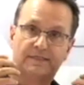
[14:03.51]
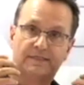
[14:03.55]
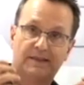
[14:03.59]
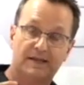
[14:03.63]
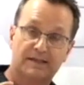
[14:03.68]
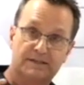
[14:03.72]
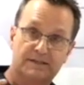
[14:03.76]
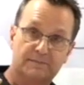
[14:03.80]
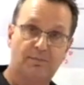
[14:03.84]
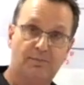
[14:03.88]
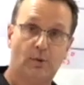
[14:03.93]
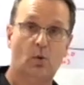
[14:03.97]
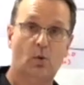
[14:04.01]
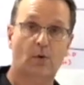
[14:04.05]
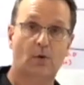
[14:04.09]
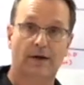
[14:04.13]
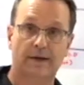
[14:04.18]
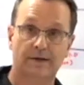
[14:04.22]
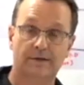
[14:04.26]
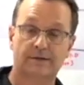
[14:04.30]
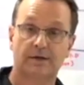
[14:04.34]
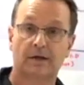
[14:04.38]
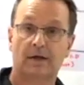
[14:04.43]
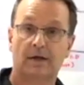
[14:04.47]
at this
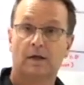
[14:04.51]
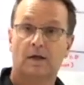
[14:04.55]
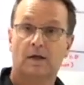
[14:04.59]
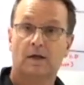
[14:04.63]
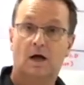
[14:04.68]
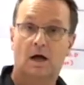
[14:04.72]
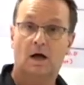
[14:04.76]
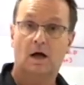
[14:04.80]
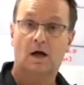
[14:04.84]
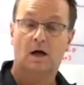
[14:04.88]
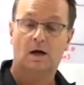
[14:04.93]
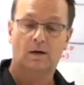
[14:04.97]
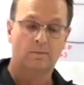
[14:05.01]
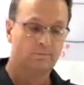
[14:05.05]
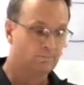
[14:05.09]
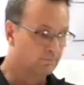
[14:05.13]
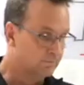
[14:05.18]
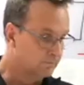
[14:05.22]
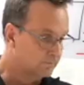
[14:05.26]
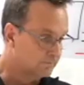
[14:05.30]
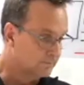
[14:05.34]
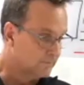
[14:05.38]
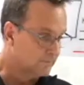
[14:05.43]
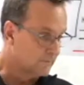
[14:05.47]
point,
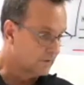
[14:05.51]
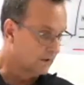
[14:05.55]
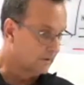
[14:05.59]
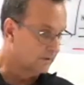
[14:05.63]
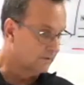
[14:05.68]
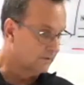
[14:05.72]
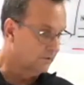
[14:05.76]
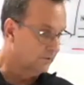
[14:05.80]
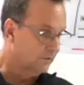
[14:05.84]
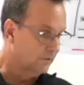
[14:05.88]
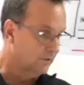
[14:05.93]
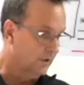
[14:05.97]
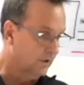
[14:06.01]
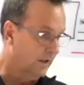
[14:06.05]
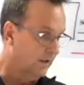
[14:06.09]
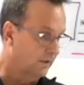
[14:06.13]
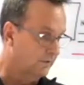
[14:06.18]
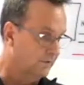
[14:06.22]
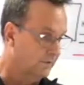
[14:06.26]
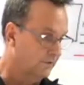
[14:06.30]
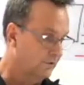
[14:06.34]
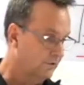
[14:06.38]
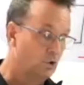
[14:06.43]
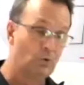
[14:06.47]
um,
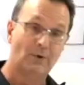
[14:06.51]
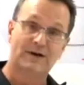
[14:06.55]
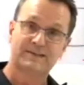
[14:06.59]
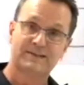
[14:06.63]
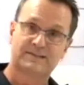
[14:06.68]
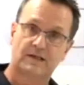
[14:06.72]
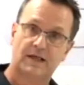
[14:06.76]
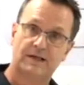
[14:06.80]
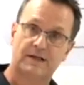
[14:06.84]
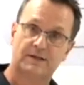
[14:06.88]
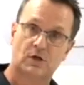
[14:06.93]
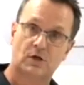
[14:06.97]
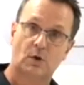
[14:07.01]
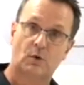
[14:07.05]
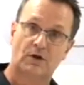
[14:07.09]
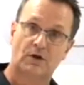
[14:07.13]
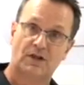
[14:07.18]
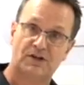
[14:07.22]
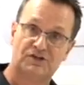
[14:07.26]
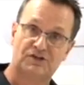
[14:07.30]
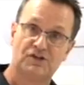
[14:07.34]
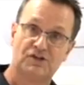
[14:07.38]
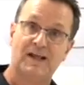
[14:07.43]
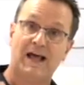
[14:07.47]
uh, the US led
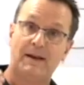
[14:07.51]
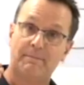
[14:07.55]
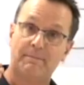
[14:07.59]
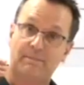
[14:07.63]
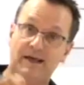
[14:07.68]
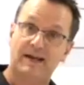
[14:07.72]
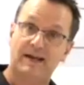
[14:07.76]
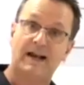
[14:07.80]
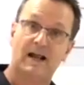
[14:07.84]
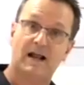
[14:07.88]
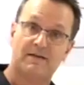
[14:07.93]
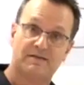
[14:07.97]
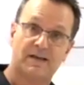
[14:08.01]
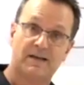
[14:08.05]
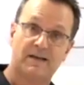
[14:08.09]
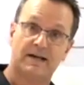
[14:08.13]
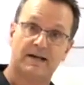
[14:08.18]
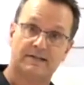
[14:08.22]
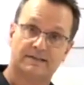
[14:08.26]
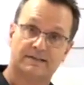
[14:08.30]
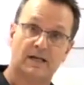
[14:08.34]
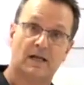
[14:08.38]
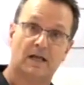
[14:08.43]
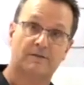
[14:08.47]
coalition had been in
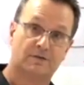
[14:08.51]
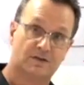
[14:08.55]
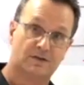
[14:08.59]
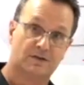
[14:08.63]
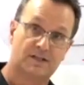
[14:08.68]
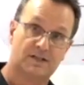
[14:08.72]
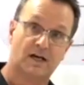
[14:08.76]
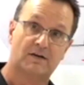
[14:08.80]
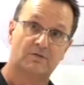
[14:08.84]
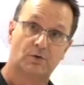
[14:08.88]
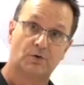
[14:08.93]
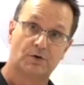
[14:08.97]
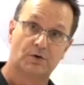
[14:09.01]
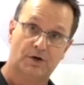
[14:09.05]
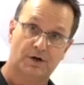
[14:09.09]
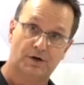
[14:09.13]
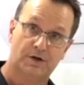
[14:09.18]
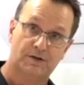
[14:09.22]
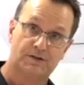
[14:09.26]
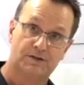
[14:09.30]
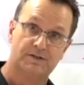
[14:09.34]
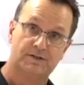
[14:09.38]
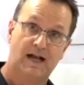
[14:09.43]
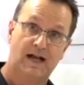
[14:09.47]
Afghanistan for several
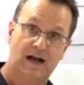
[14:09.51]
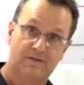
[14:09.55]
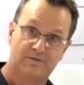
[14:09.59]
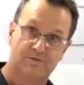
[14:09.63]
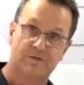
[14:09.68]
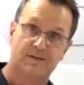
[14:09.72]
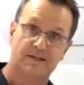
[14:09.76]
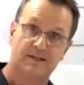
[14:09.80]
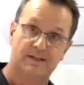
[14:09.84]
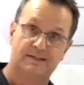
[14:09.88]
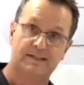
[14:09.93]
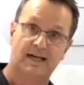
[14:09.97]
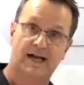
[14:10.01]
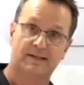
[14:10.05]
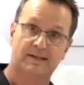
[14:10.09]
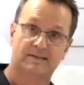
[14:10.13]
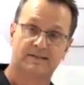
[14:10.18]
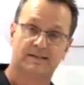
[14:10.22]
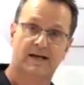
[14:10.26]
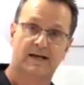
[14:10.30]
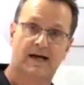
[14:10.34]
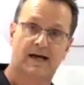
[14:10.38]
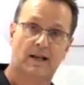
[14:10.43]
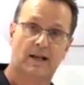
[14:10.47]
years after the
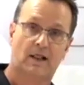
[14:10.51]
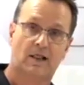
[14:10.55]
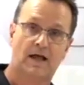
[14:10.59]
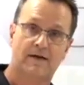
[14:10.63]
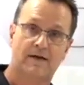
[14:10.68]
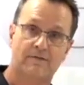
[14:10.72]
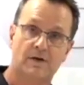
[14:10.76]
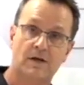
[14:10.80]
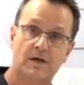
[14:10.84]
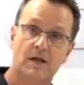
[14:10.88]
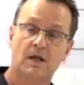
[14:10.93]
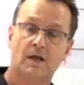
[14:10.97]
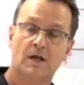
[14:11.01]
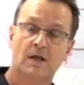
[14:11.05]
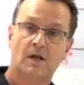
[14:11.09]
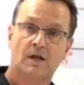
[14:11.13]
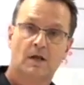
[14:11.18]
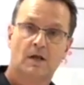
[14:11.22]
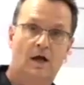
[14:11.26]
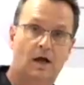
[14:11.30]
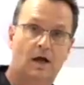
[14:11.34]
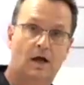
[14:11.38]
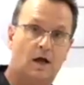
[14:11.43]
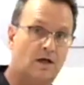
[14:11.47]
attacks of 9 11.
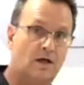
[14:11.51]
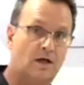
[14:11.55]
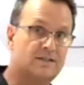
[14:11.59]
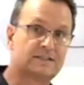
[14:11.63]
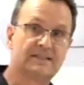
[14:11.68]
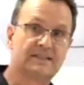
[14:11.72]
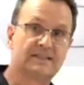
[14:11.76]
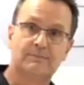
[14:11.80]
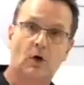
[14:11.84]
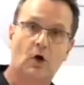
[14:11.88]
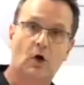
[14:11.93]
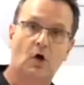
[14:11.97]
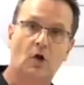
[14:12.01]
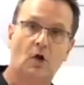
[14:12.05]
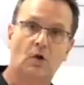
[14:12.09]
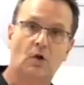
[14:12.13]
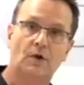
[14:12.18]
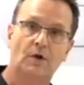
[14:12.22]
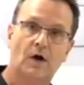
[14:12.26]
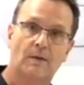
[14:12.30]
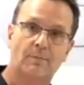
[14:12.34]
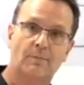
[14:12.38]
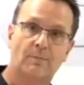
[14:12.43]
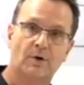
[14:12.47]
Uh, a
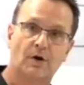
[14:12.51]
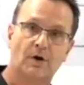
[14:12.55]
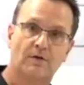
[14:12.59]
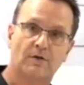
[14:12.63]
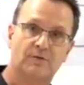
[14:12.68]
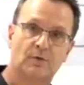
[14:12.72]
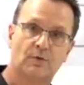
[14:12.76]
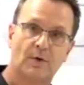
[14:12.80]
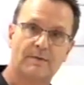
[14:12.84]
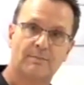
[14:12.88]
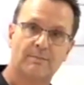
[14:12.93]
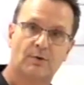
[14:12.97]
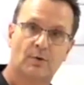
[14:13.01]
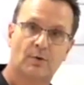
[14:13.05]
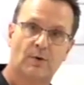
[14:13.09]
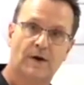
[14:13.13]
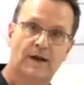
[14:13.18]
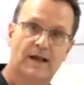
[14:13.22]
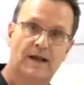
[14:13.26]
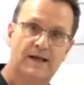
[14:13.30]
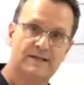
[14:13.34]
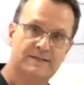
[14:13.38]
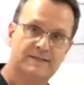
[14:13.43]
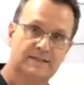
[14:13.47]
small number of Green
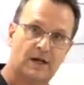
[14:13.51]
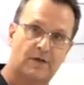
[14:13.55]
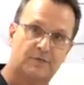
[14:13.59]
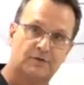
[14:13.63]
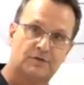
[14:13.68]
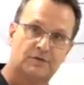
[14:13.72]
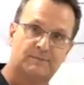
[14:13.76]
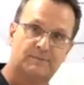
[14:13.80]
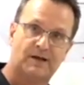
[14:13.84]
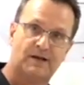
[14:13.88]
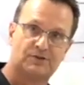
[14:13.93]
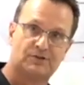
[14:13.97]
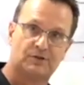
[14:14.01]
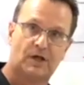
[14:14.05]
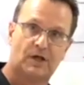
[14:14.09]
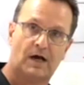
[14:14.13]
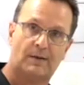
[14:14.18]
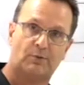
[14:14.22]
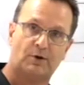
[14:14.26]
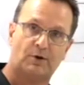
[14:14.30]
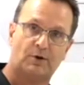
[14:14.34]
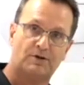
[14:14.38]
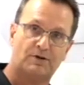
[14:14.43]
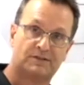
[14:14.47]
Berets and other special
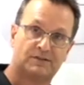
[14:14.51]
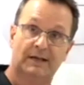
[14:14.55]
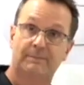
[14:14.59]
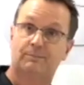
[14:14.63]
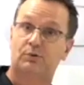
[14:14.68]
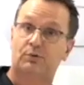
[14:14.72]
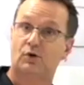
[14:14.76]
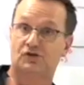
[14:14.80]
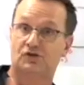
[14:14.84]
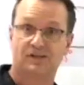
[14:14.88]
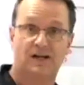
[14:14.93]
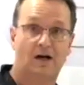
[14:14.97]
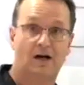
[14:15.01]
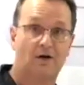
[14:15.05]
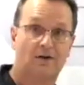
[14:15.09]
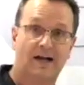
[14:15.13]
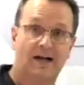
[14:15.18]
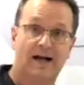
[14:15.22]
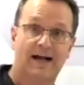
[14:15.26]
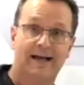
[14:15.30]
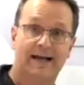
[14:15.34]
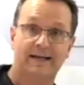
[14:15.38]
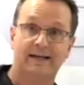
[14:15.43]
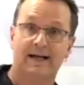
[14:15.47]
operators had pushed
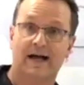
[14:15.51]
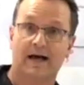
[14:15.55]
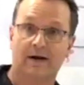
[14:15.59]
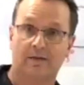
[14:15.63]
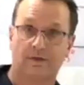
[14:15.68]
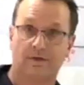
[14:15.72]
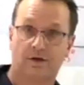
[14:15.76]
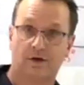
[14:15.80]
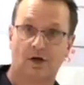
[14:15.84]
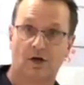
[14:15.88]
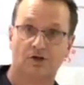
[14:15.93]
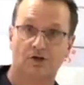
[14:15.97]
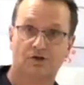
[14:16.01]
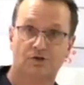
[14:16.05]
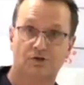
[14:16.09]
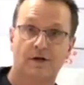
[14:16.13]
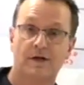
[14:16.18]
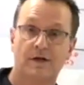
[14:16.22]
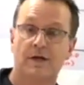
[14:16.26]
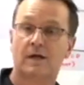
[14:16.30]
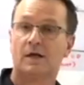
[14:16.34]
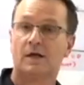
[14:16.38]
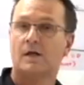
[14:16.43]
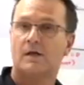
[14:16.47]
Al Qaeda out of the
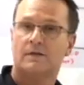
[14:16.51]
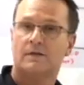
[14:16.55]
country.